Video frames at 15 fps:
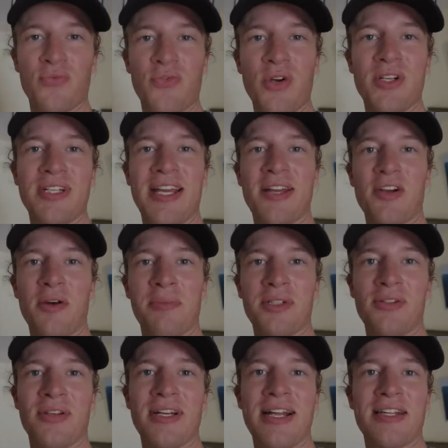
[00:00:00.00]
Fun day coming
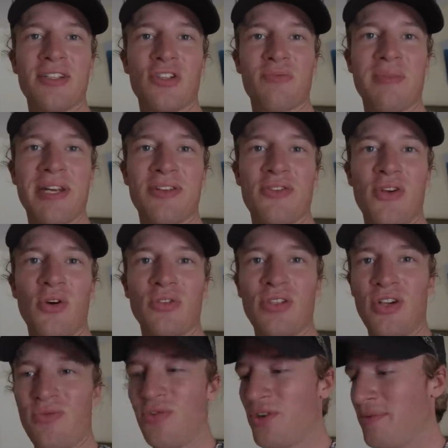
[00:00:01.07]
to an end, just made it to the
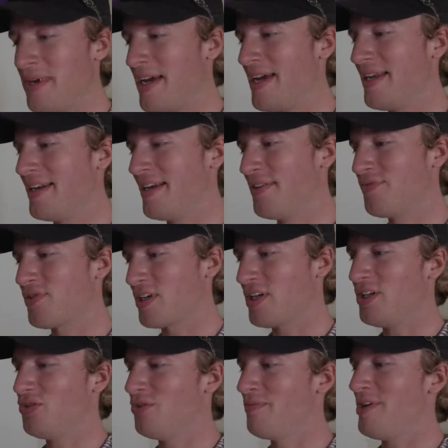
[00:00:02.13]
hotel room, and I
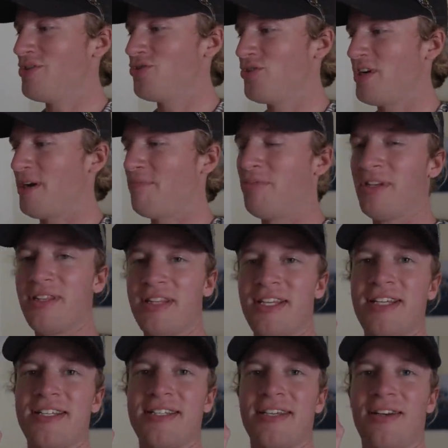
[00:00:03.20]
forgot to mention I bought
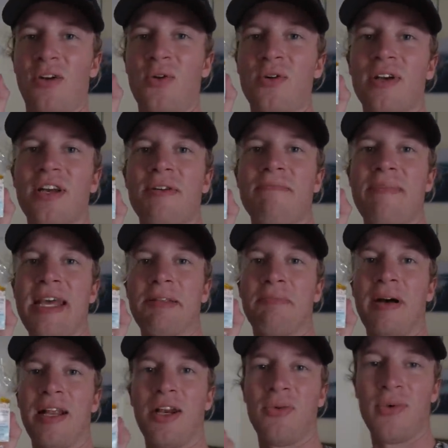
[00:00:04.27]
this locally made
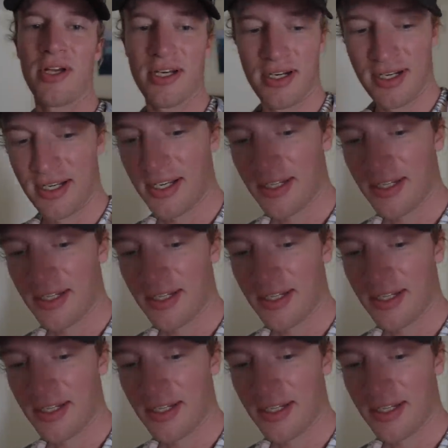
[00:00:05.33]
Palawan